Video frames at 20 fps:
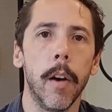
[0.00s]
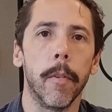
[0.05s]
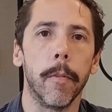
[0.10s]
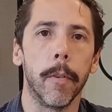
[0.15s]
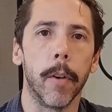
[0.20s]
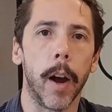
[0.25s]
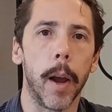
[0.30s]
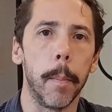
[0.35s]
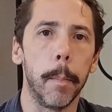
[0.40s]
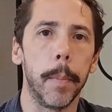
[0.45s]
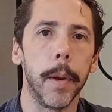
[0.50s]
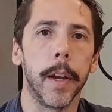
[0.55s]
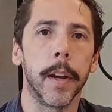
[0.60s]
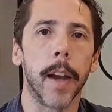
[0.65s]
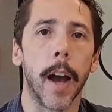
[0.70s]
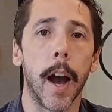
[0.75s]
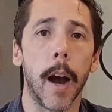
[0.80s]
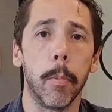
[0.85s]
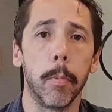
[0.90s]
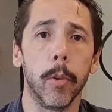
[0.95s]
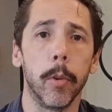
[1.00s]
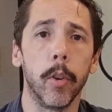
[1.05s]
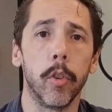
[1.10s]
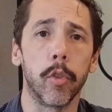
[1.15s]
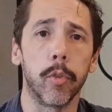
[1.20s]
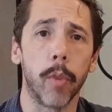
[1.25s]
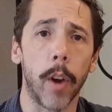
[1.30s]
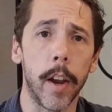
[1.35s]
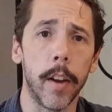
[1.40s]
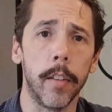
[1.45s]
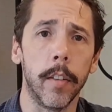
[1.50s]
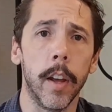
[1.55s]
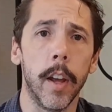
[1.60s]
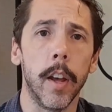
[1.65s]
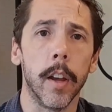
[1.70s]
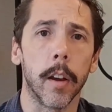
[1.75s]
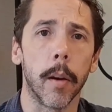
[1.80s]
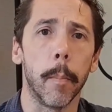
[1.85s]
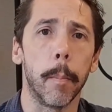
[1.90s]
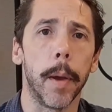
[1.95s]
for a big upward trend
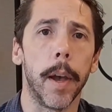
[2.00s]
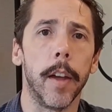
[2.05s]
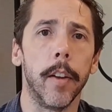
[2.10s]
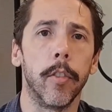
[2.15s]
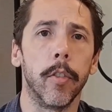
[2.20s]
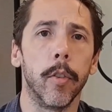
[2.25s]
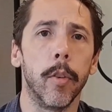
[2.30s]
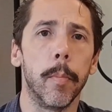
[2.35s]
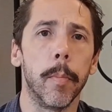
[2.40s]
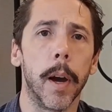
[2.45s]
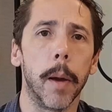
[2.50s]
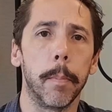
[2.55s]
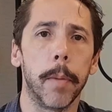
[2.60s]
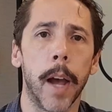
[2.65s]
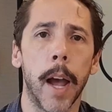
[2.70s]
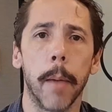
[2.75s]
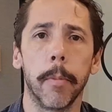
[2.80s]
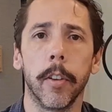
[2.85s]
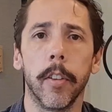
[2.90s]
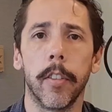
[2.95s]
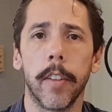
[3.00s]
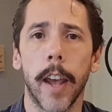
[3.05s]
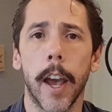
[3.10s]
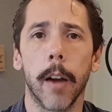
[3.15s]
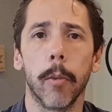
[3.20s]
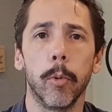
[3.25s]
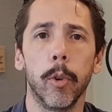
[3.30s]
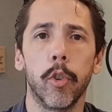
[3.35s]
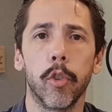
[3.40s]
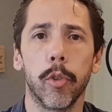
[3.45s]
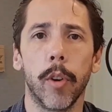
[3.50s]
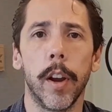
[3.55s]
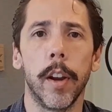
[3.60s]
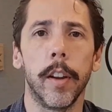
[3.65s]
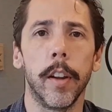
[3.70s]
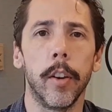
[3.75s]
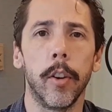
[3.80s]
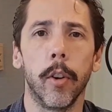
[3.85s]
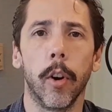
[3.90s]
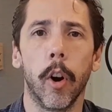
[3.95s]
compared to perhaps a downward trend
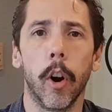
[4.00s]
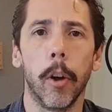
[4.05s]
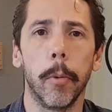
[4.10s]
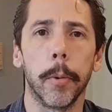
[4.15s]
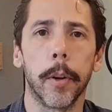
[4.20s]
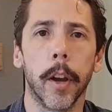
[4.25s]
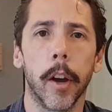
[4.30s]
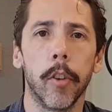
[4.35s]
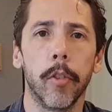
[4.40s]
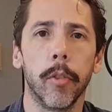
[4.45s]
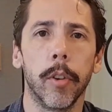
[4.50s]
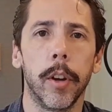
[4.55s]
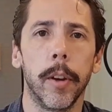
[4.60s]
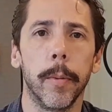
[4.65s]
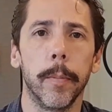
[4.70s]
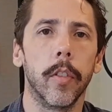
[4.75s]
in your home country.